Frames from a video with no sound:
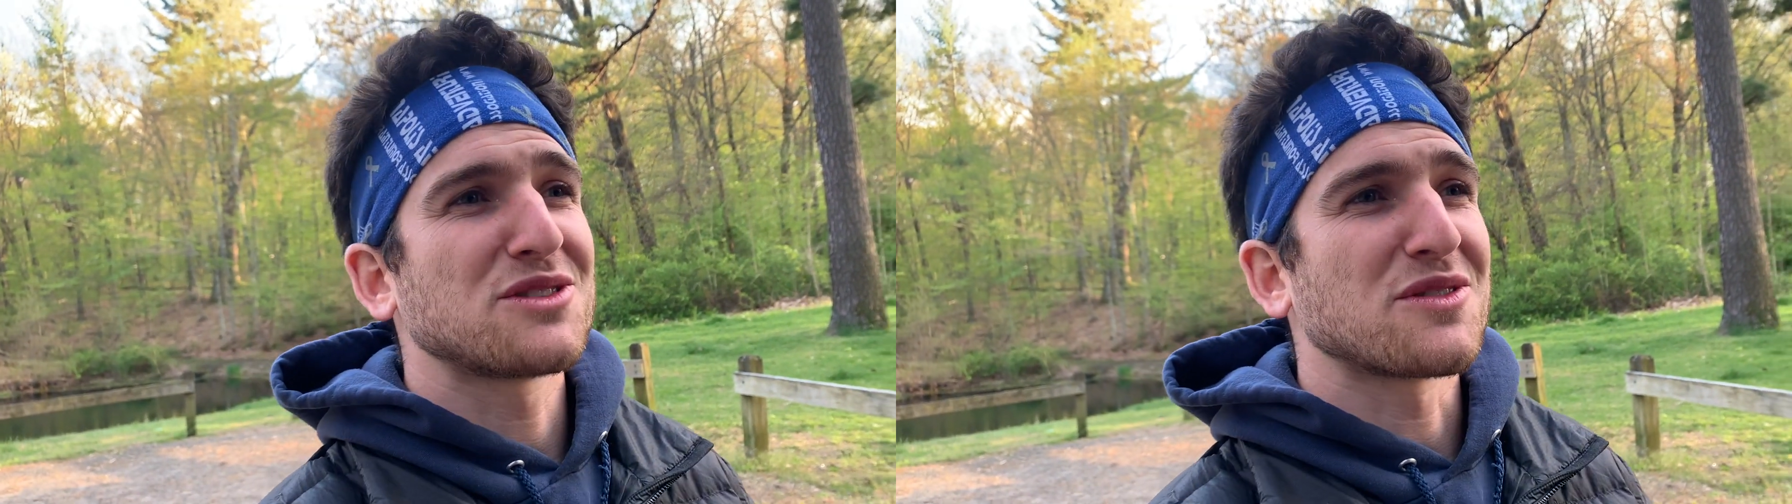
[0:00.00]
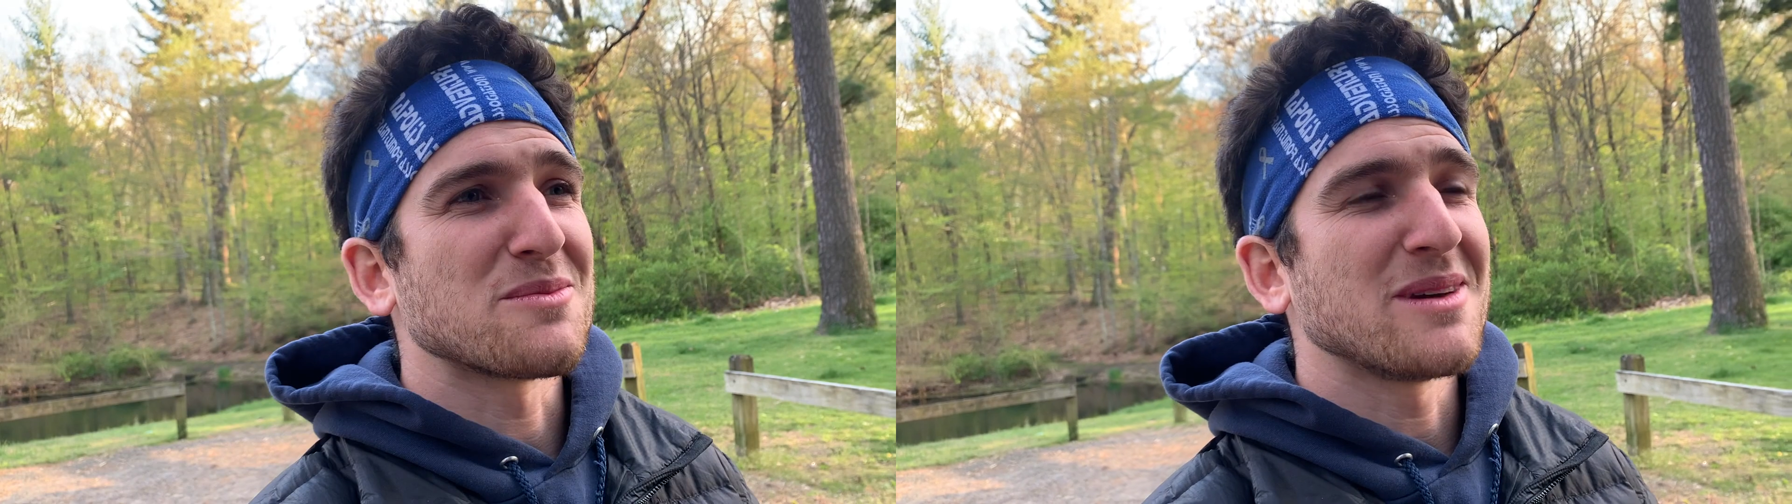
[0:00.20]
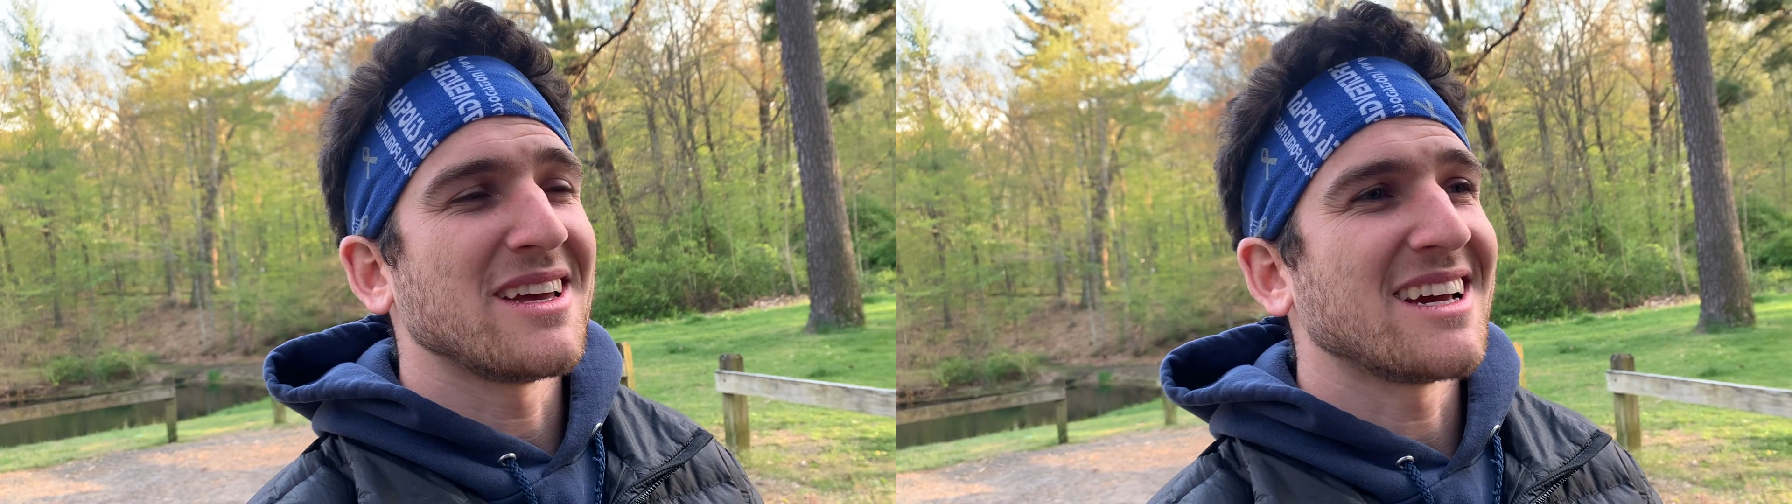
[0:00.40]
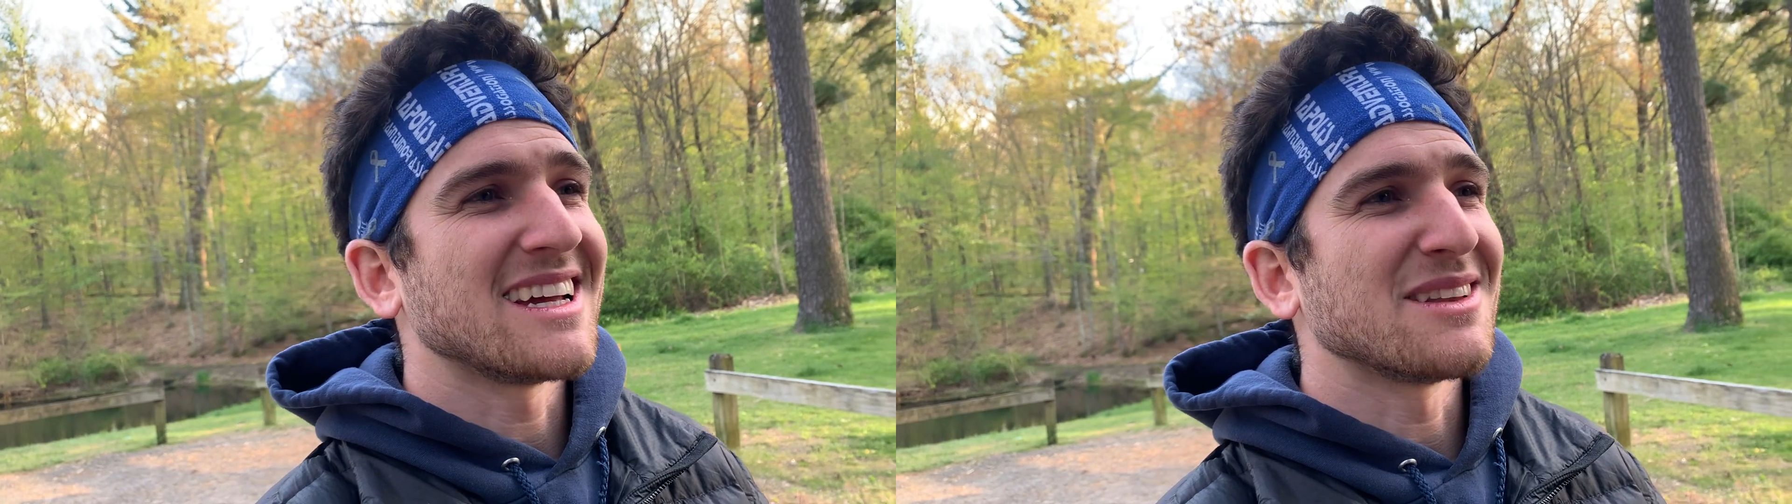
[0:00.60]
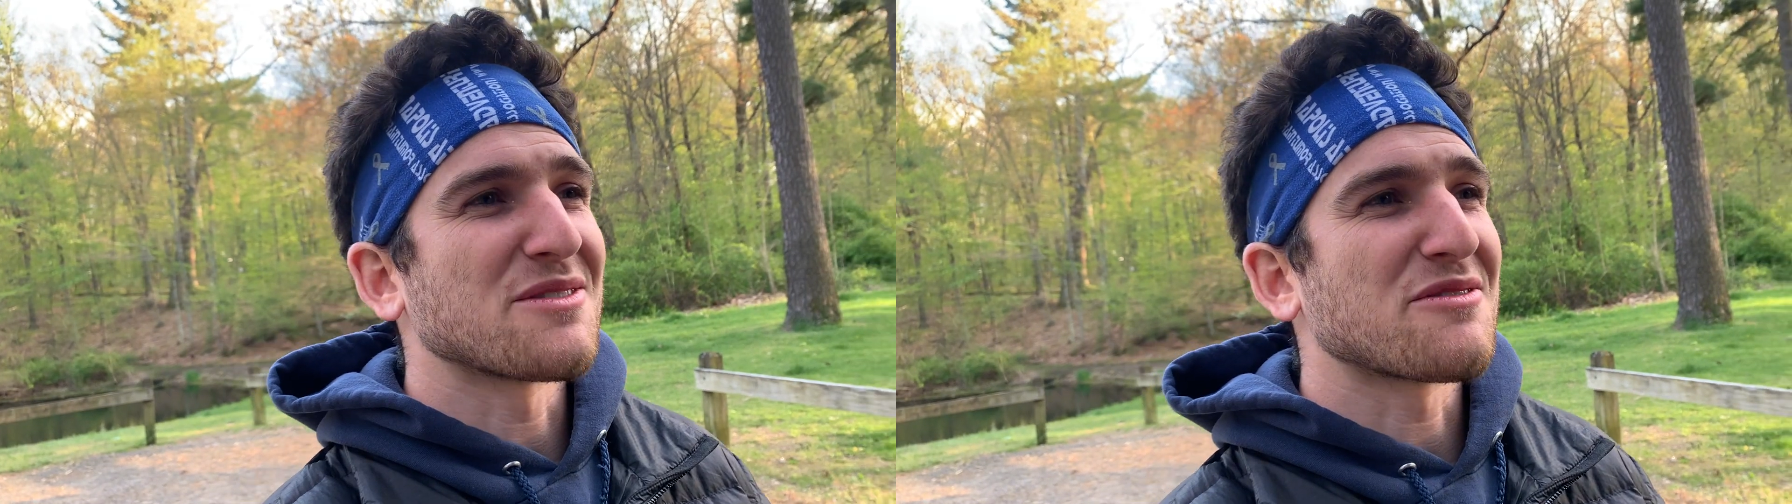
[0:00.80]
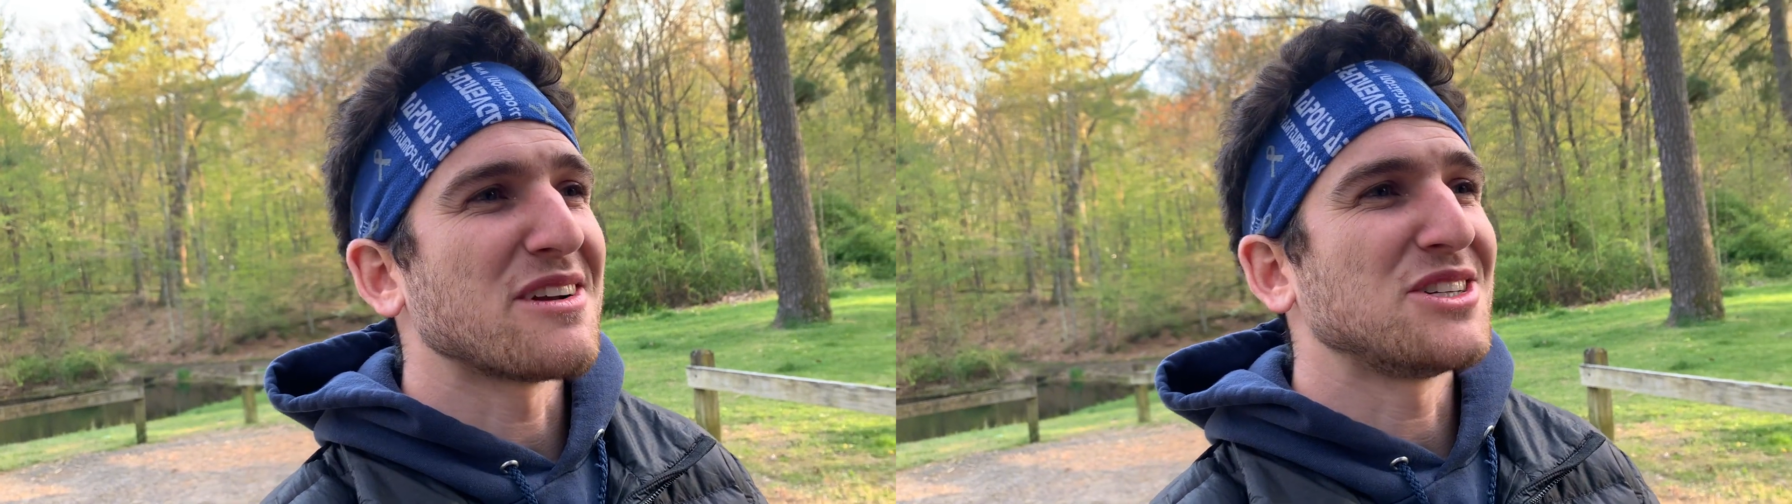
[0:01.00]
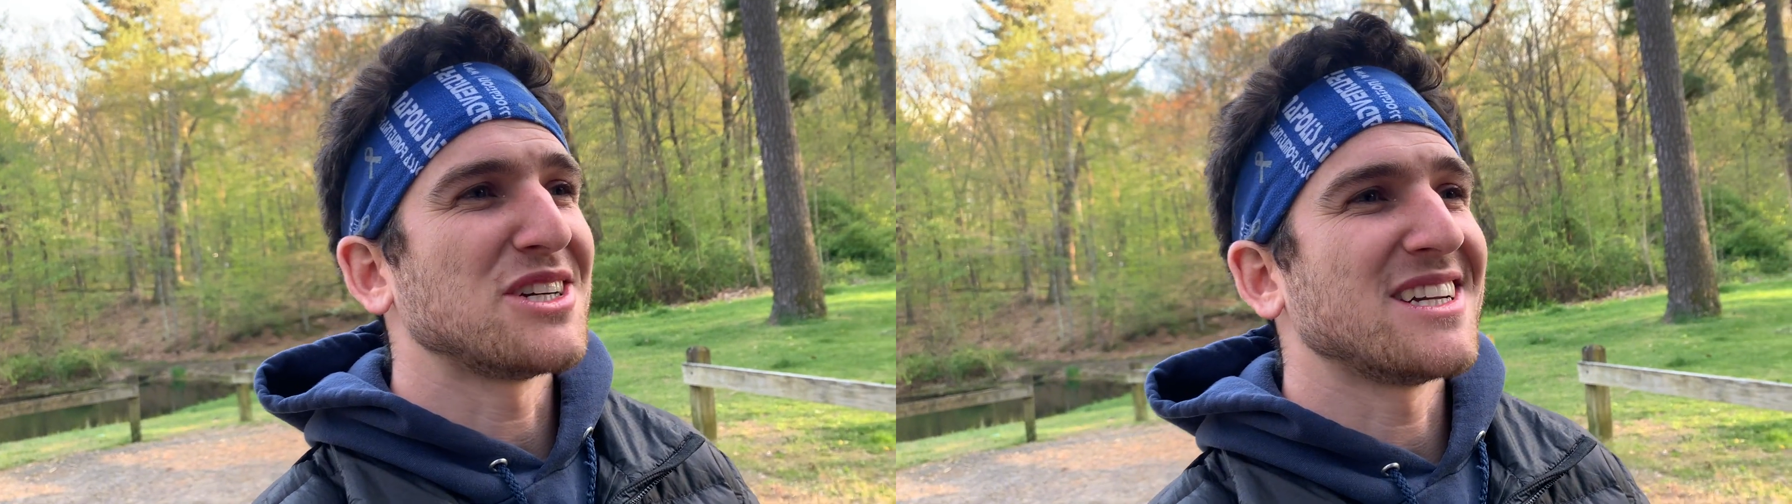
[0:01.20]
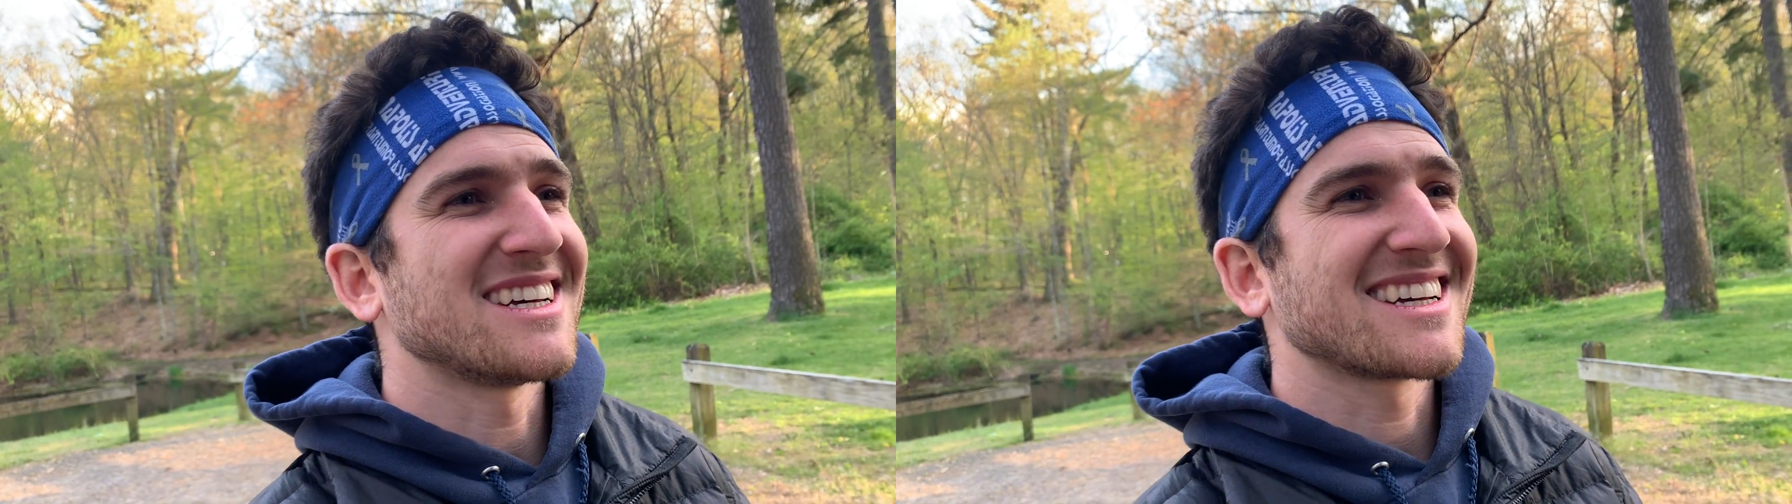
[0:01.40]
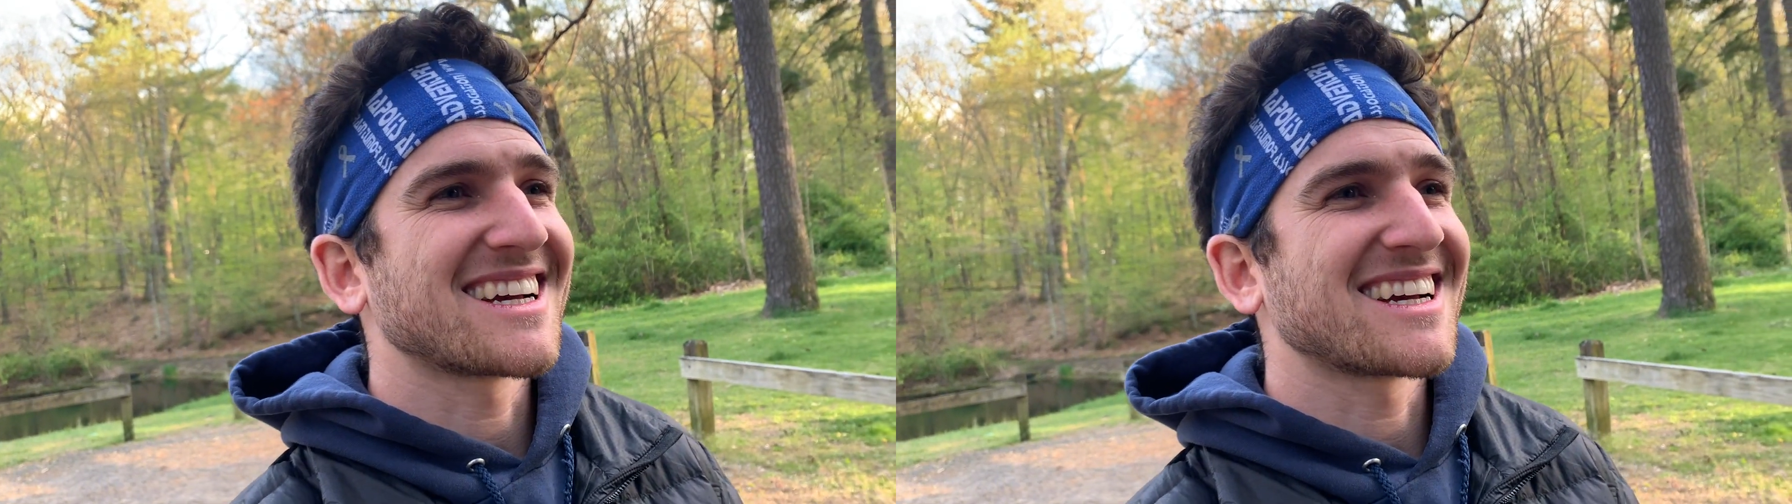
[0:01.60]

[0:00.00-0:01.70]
for me in the frigid